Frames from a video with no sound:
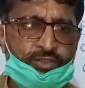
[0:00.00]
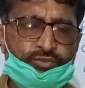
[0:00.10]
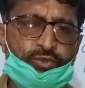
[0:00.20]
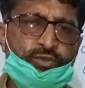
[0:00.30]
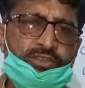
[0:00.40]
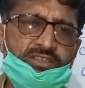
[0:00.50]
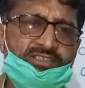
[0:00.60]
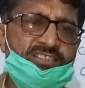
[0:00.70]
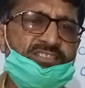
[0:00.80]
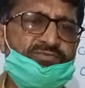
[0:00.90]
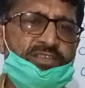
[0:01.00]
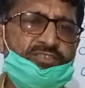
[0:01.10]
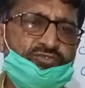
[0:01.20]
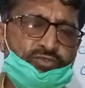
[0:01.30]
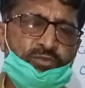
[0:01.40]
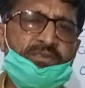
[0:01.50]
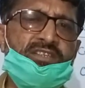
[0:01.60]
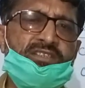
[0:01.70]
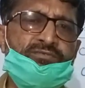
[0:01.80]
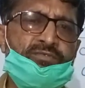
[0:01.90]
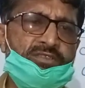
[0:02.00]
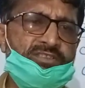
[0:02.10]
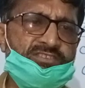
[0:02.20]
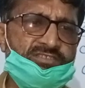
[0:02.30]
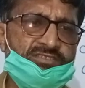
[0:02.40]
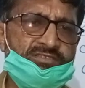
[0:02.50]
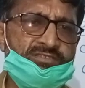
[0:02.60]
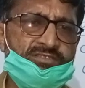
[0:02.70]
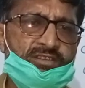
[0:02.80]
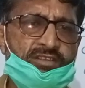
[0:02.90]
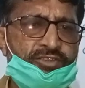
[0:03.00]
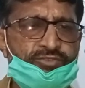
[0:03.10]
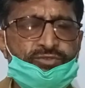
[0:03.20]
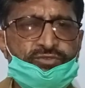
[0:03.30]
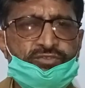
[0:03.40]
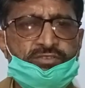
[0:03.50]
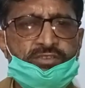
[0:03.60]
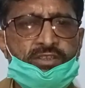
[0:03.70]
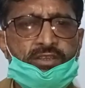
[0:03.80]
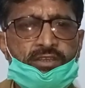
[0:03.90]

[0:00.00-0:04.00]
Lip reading: So in this way, so many words are used